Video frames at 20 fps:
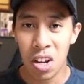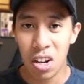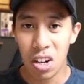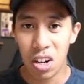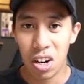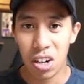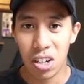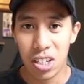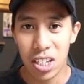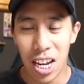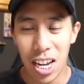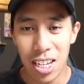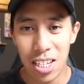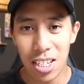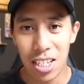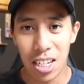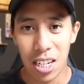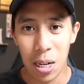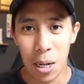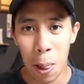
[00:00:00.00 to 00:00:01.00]

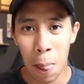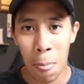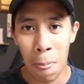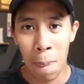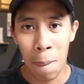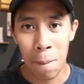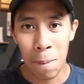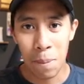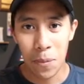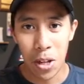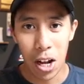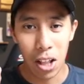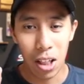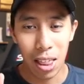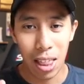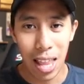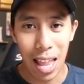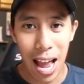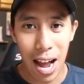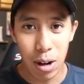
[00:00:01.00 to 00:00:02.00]
Cartesi
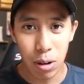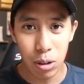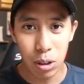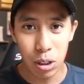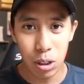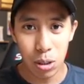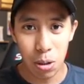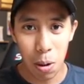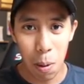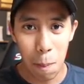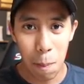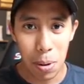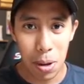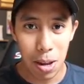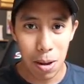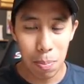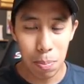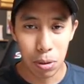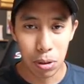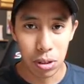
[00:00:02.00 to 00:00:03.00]
allows
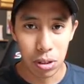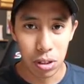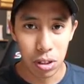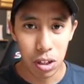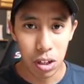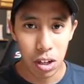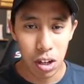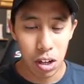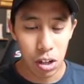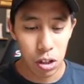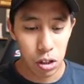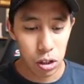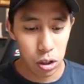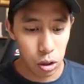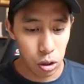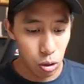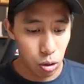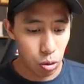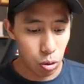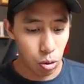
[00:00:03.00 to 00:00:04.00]
people
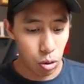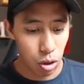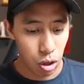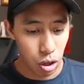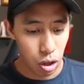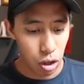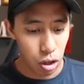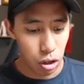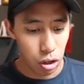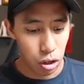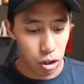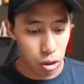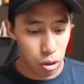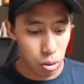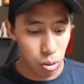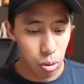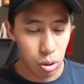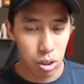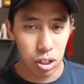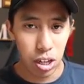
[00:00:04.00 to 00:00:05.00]
to
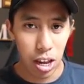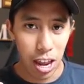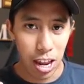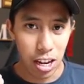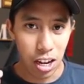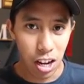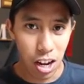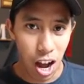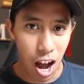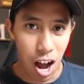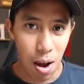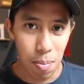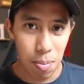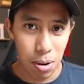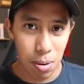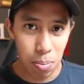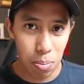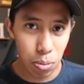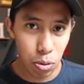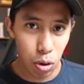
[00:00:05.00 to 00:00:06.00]
use a
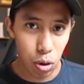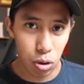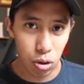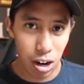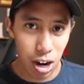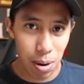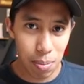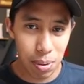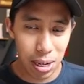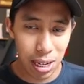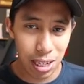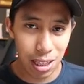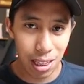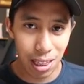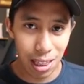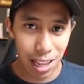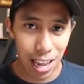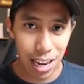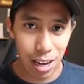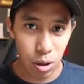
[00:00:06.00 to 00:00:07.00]
common programming
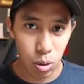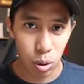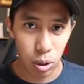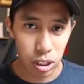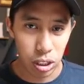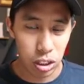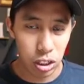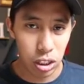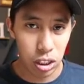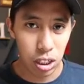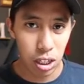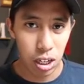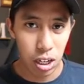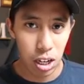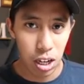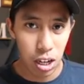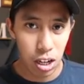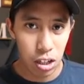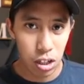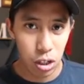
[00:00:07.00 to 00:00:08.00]
language
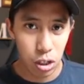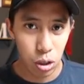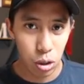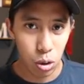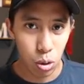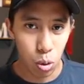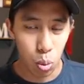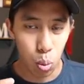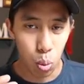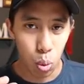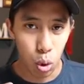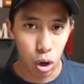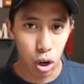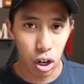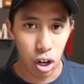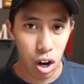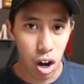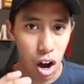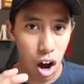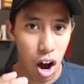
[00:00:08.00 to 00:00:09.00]
to
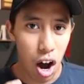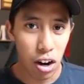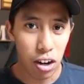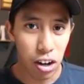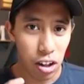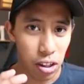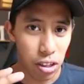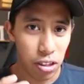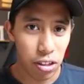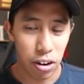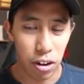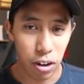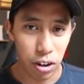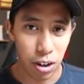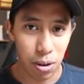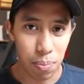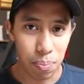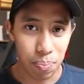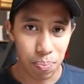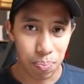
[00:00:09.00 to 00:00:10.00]
work on
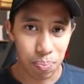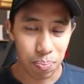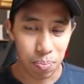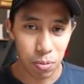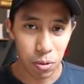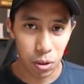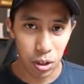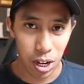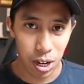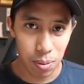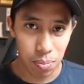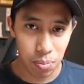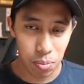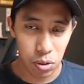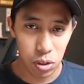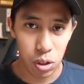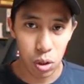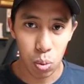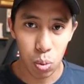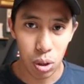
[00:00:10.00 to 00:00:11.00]
Ethereum. Okay,
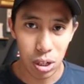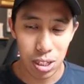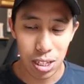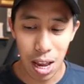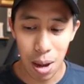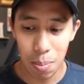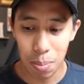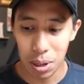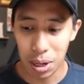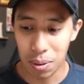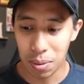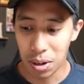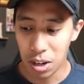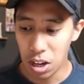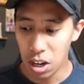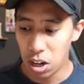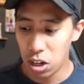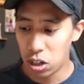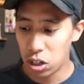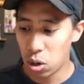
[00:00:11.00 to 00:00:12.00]
so what does that mean?
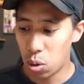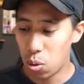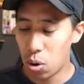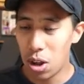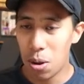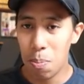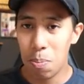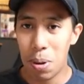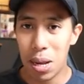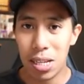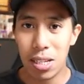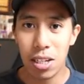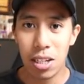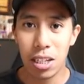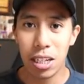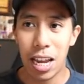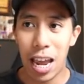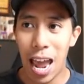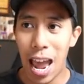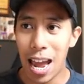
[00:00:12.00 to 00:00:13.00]
So
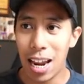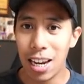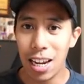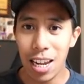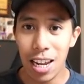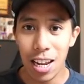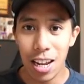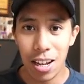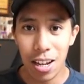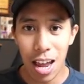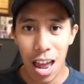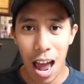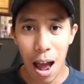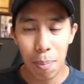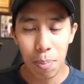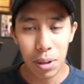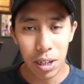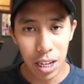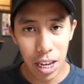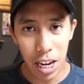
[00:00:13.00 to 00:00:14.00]
basically, any
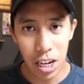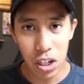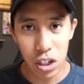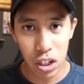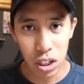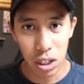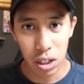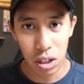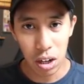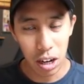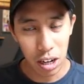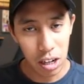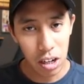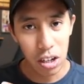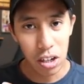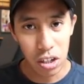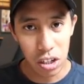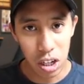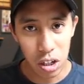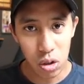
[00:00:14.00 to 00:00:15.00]
application, any
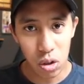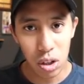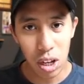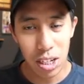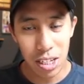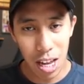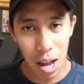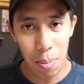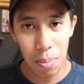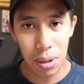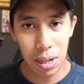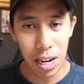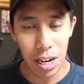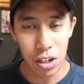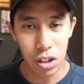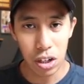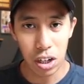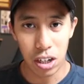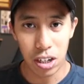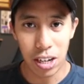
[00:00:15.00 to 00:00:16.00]
decentralized
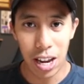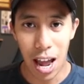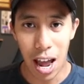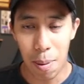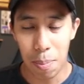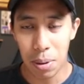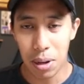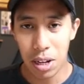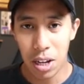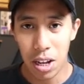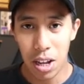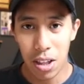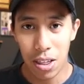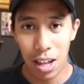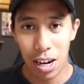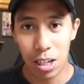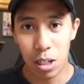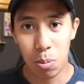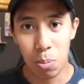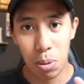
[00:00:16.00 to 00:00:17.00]
application, a dApp,
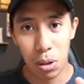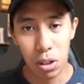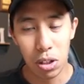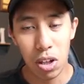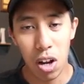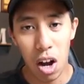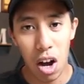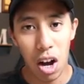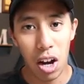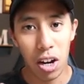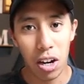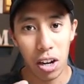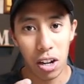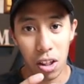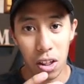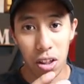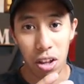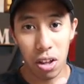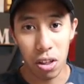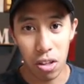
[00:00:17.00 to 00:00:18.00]
that is built on
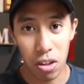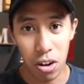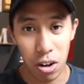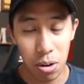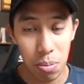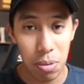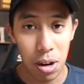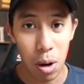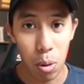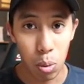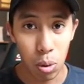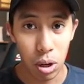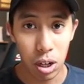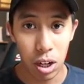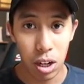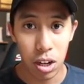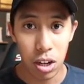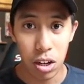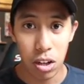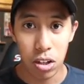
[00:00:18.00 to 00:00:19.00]
the Ethereum network
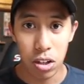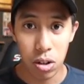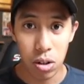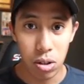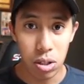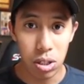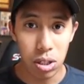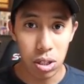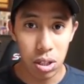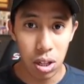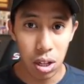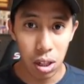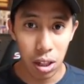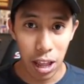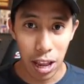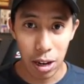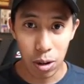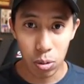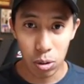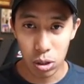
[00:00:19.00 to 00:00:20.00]
uses the
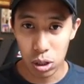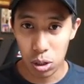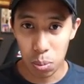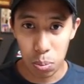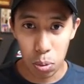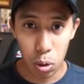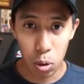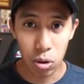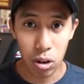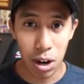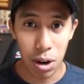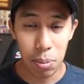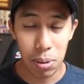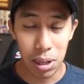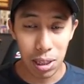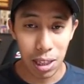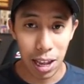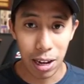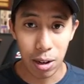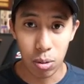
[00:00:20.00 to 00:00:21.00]
language, the
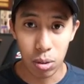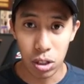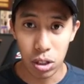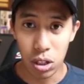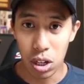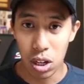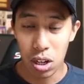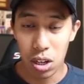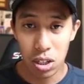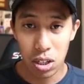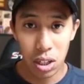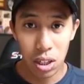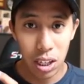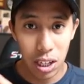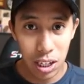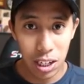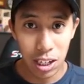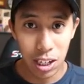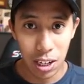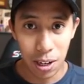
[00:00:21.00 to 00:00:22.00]
programming language,
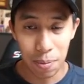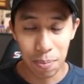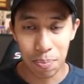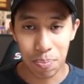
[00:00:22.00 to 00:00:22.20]
Solidity.